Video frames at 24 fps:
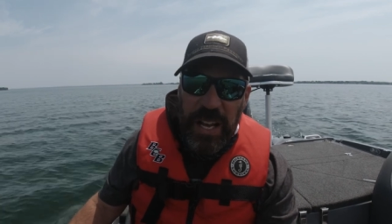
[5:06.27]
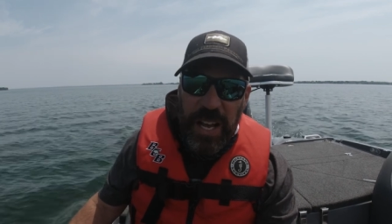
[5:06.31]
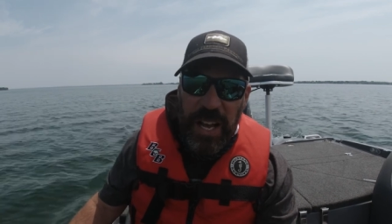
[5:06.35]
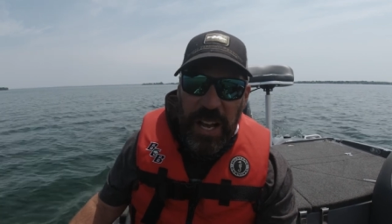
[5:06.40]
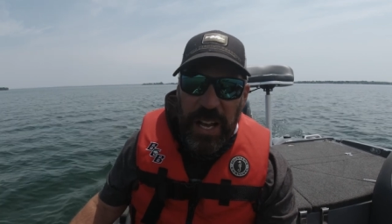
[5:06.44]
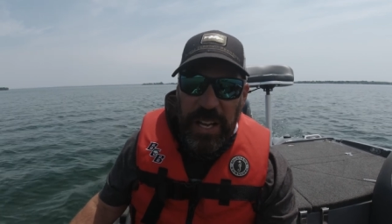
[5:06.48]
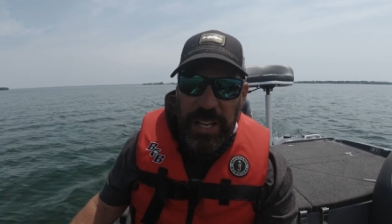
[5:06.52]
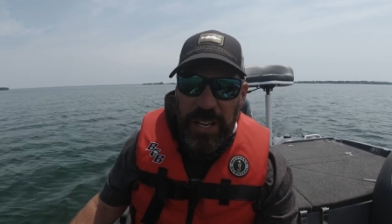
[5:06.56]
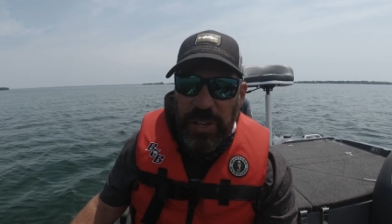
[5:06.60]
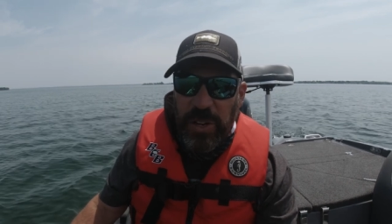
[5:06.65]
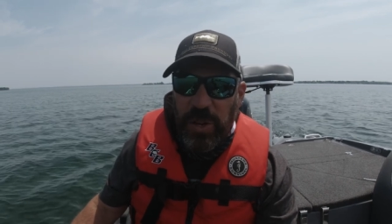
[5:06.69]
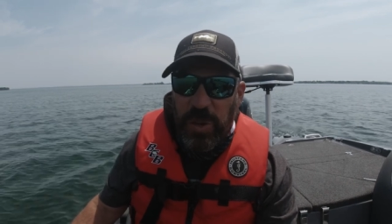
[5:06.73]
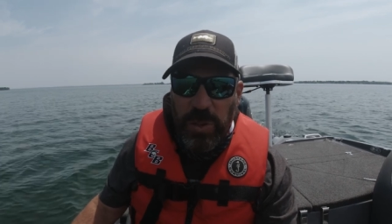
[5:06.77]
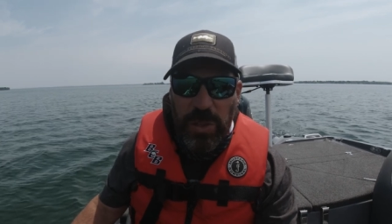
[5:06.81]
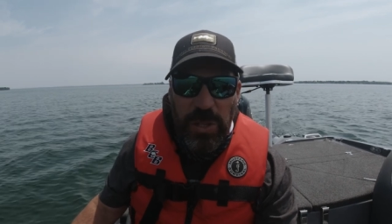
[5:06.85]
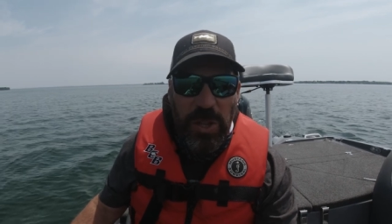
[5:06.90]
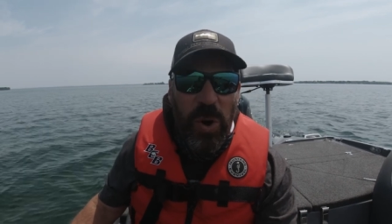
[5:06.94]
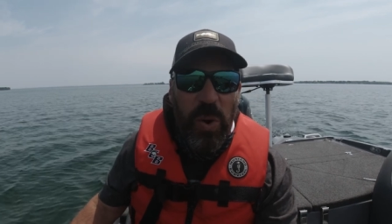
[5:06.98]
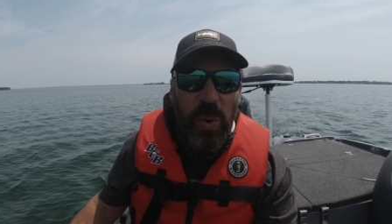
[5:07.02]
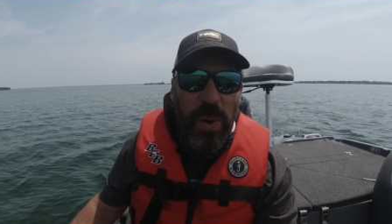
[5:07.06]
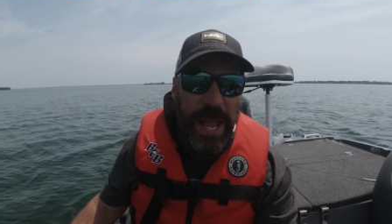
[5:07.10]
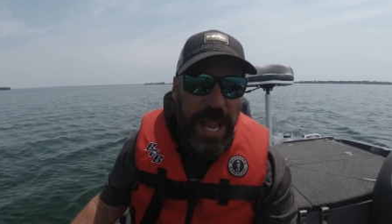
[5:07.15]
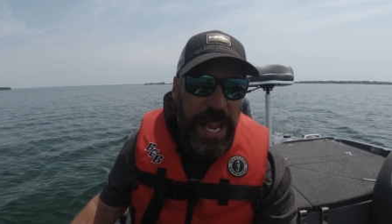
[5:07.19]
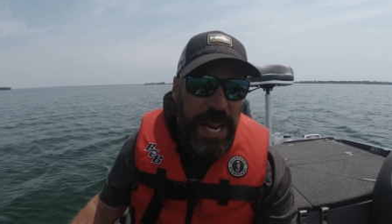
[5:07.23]
uh, you know,
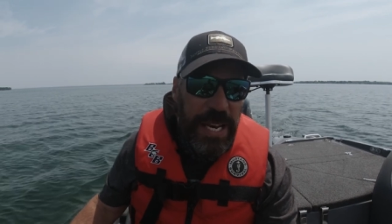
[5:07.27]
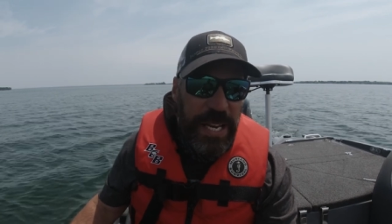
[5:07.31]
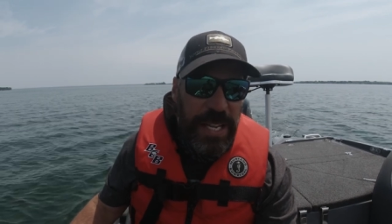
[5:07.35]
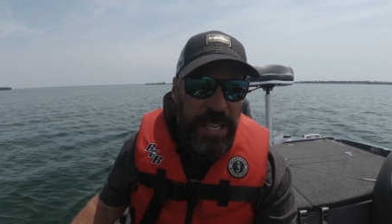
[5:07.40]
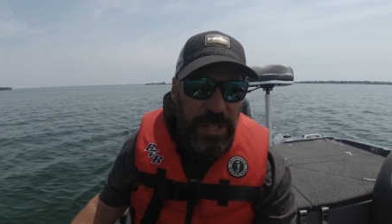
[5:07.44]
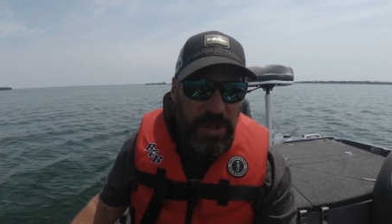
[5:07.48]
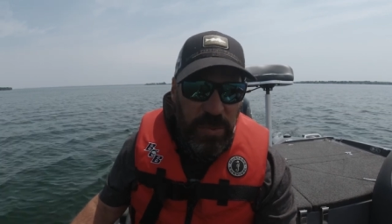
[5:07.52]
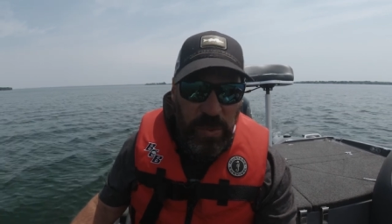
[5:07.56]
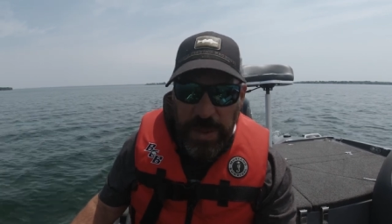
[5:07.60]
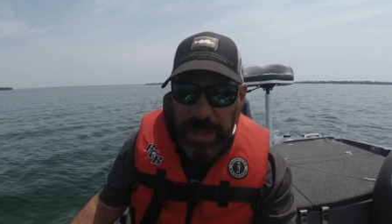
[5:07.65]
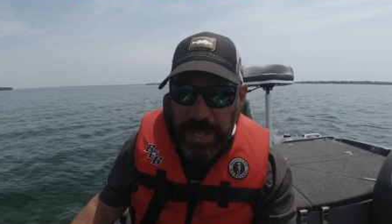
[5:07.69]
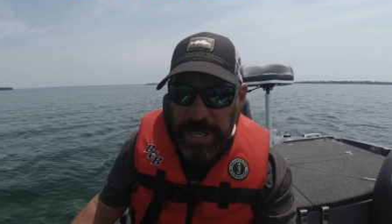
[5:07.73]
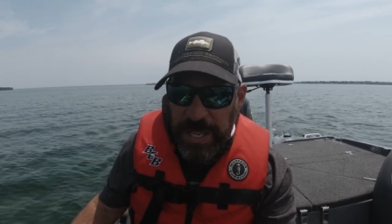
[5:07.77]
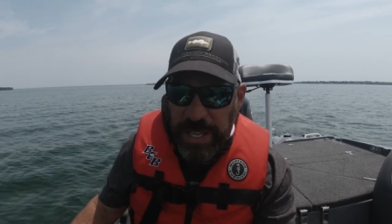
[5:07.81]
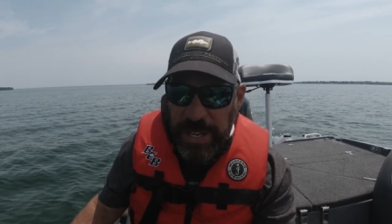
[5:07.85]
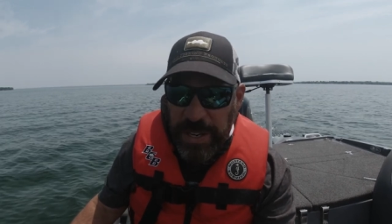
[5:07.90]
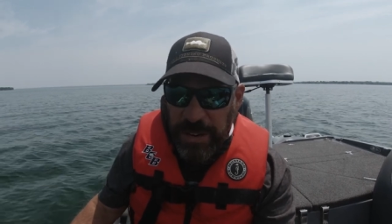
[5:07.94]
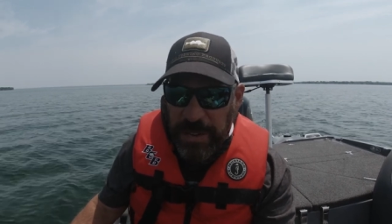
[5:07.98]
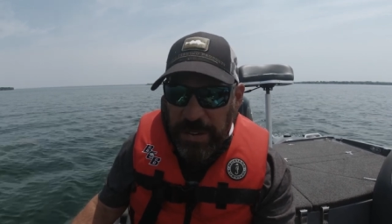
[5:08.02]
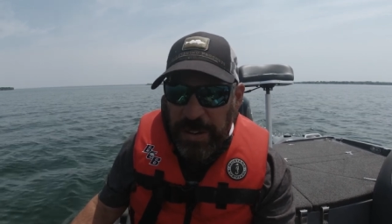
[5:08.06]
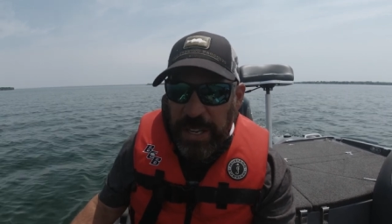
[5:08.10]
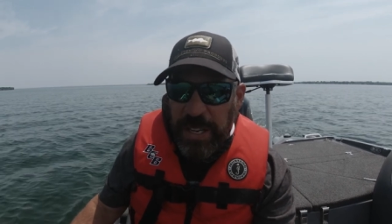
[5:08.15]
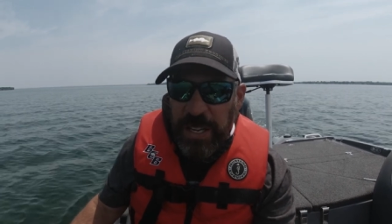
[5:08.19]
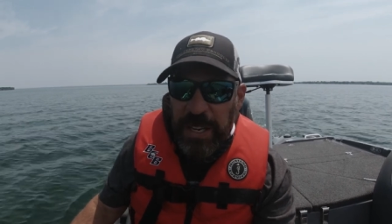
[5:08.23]
low 80s with an
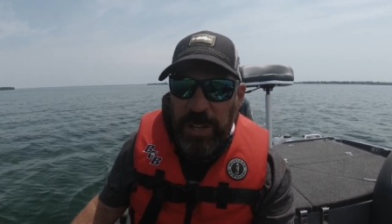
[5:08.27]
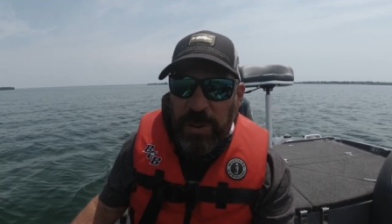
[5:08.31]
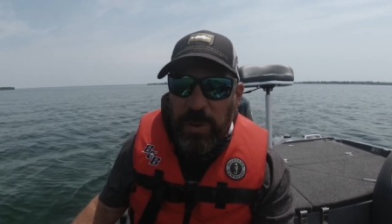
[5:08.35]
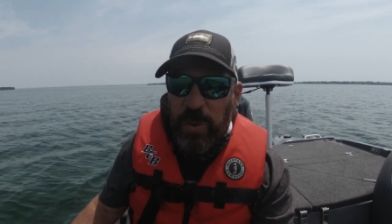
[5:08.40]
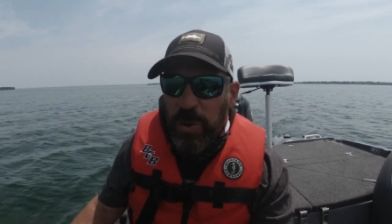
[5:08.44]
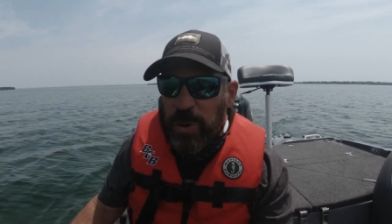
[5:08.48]
Eyra,